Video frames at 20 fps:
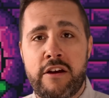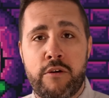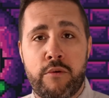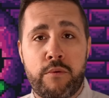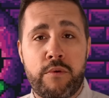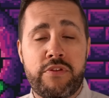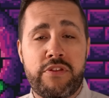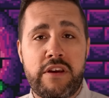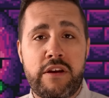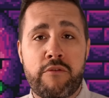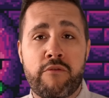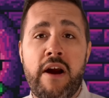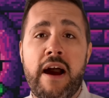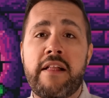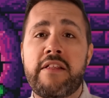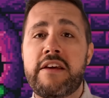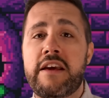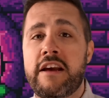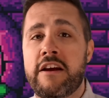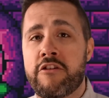with the
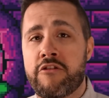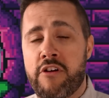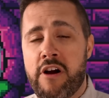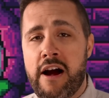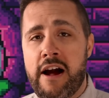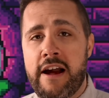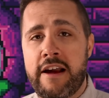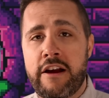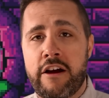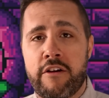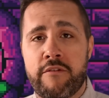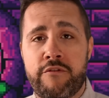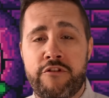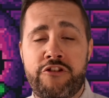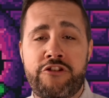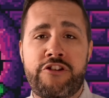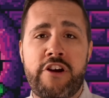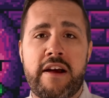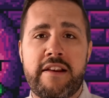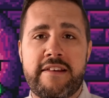rallying cry of
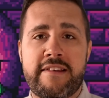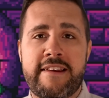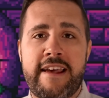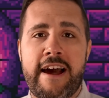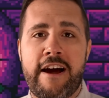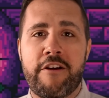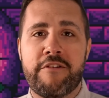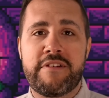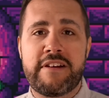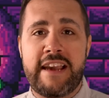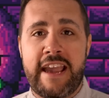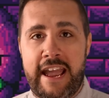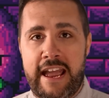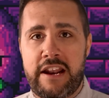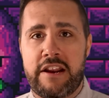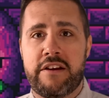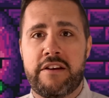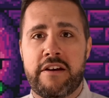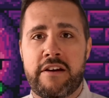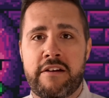"Shut Down
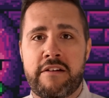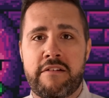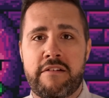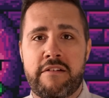Canada."